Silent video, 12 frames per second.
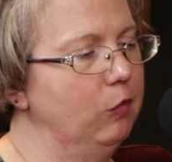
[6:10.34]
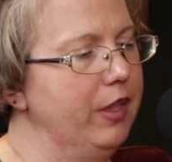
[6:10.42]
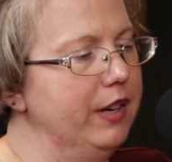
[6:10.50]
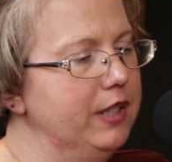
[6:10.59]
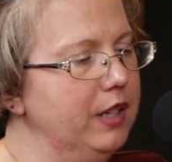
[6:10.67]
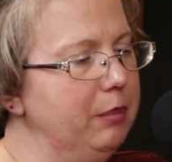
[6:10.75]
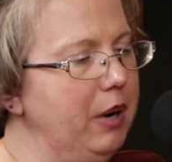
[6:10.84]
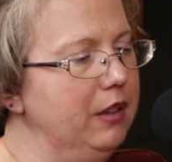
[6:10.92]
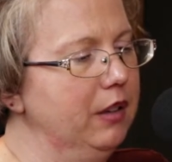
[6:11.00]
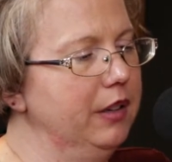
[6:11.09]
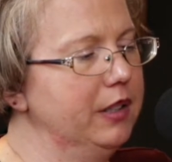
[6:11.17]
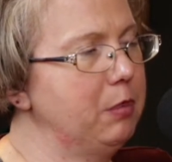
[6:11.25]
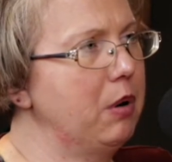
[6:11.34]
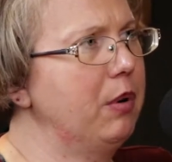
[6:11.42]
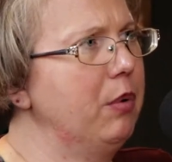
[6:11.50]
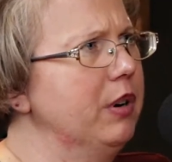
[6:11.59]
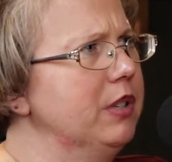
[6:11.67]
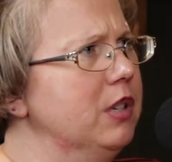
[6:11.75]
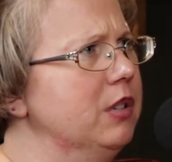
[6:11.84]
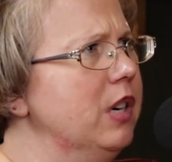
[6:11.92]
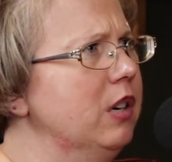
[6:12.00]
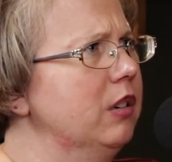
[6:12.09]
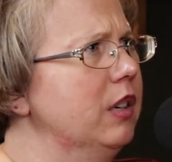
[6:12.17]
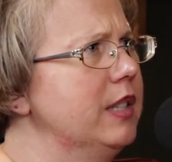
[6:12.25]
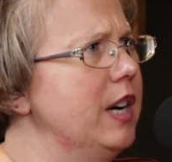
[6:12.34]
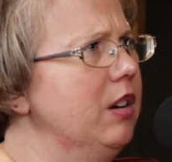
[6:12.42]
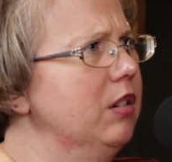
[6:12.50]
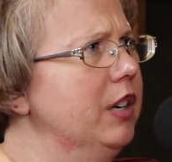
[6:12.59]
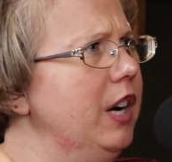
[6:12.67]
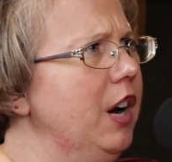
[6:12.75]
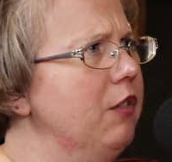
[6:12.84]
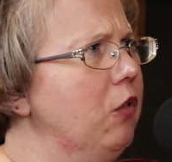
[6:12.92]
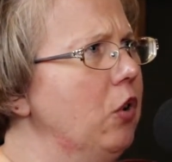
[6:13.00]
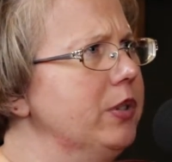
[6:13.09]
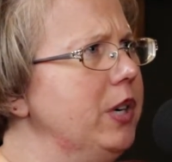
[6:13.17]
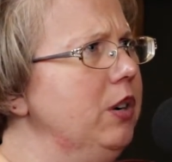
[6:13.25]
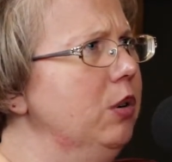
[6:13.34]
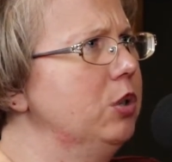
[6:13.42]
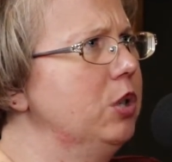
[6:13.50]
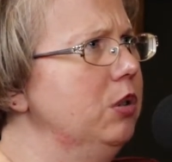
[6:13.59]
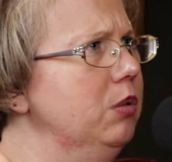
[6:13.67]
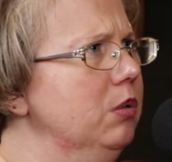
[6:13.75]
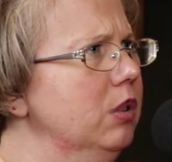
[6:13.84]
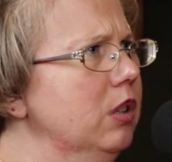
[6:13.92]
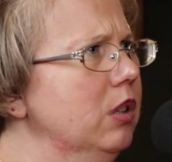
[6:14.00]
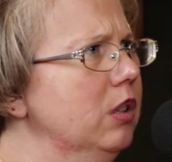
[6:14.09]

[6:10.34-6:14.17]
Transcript: that didn't make the list, but we went to take a look at 1402